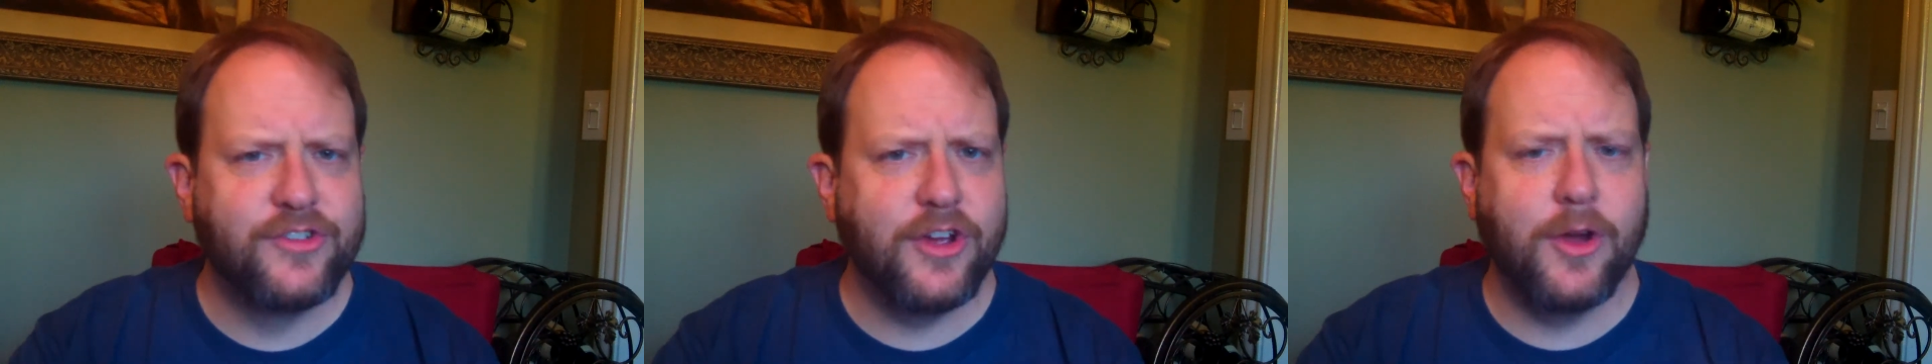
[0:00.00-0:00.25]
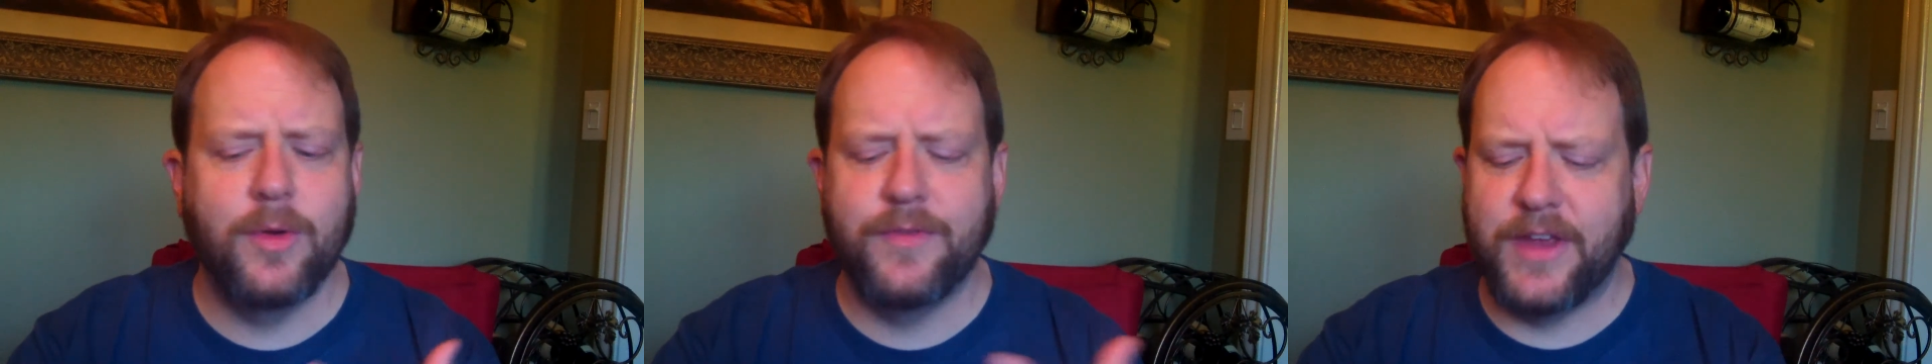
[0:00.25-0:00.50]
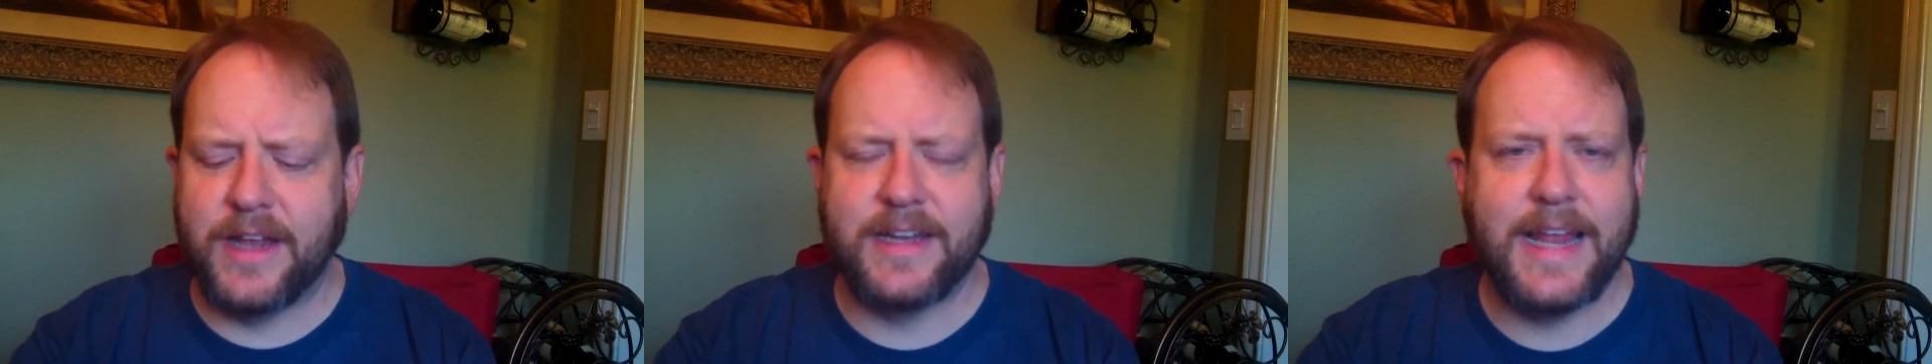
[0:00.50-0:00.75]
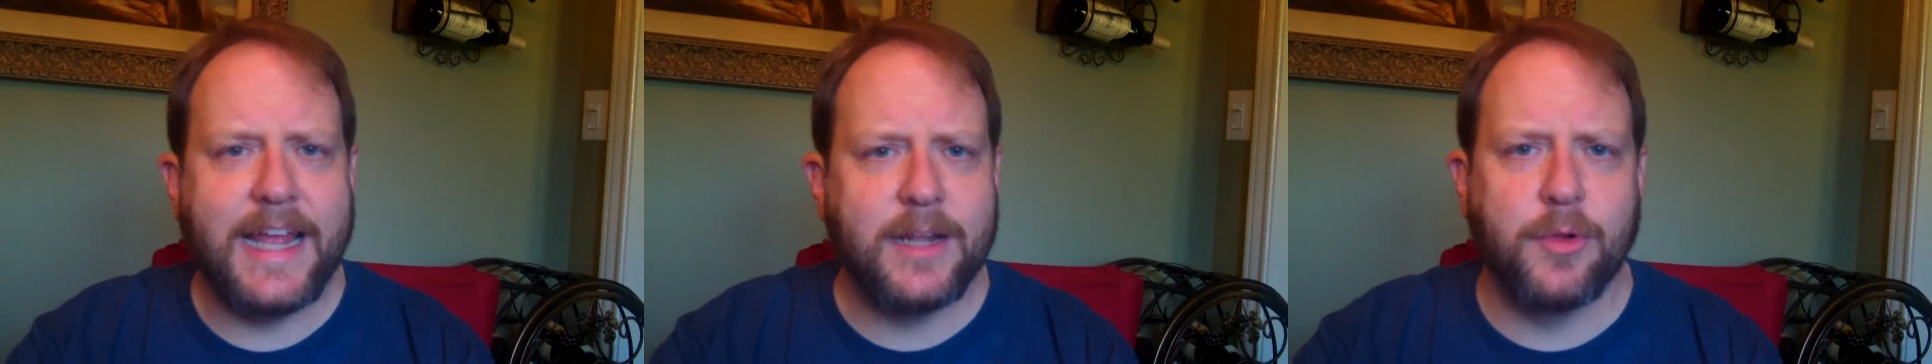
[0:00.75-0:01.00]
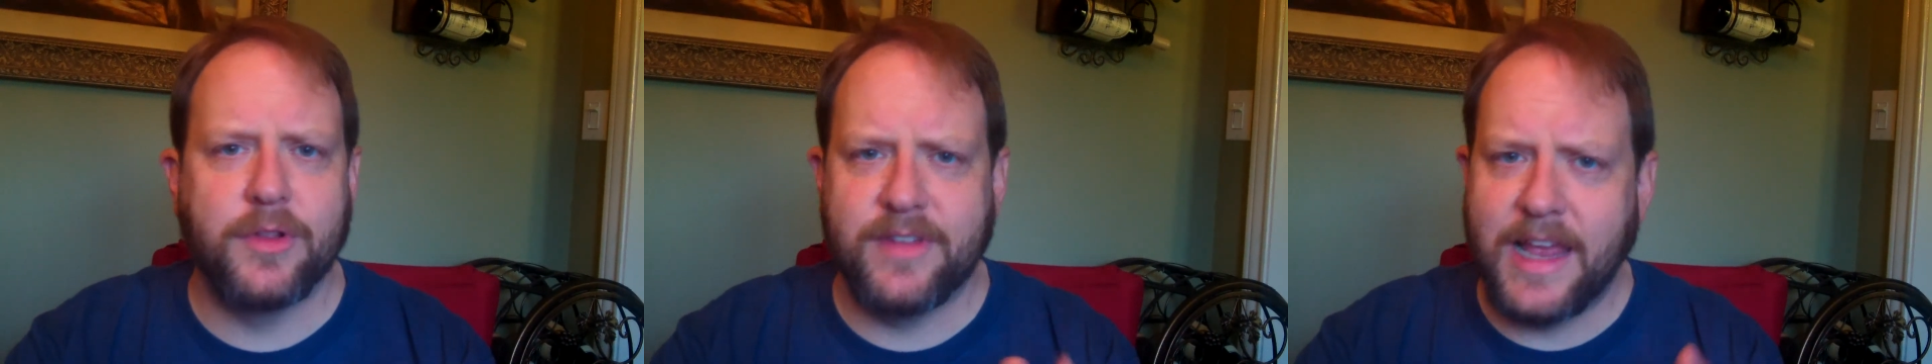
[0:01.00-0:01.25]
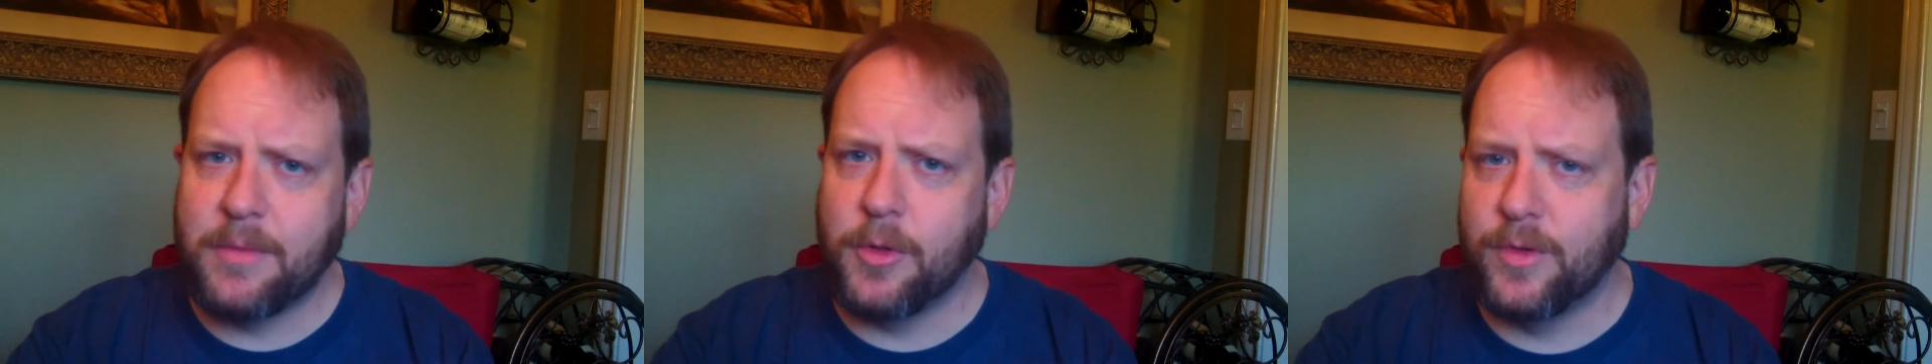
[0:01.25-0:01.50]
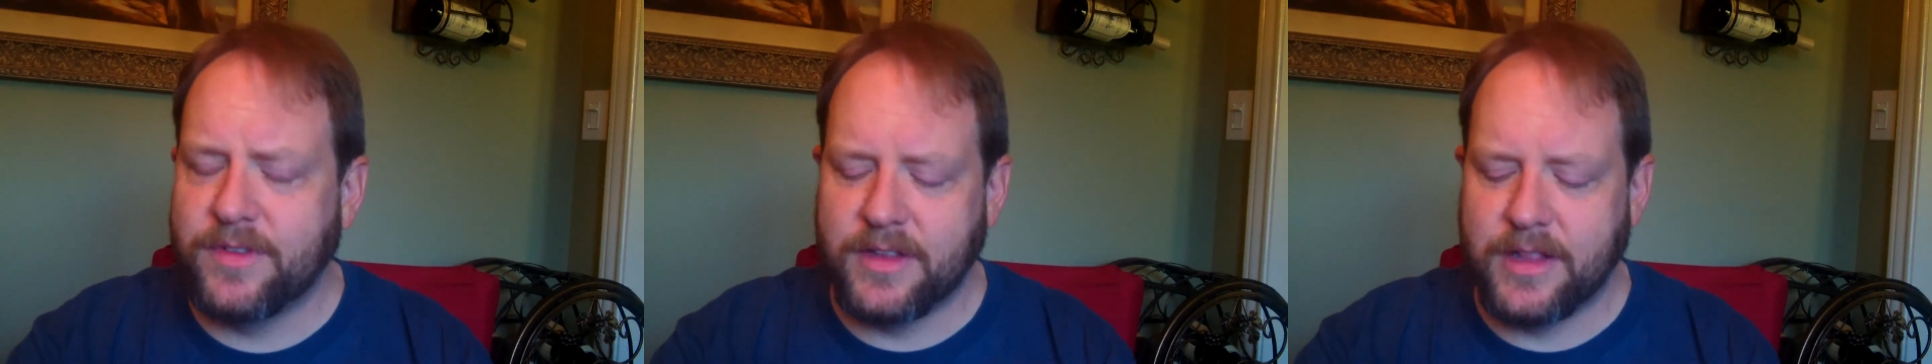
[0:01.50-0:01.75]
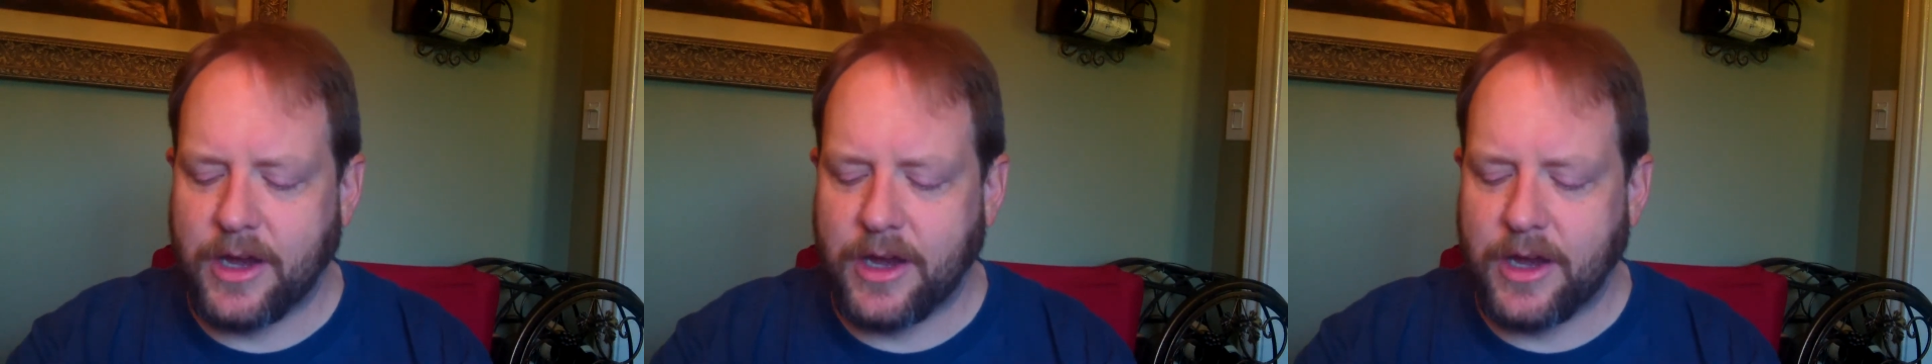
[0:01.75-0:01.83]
Joe, if he had an animal, his animal was in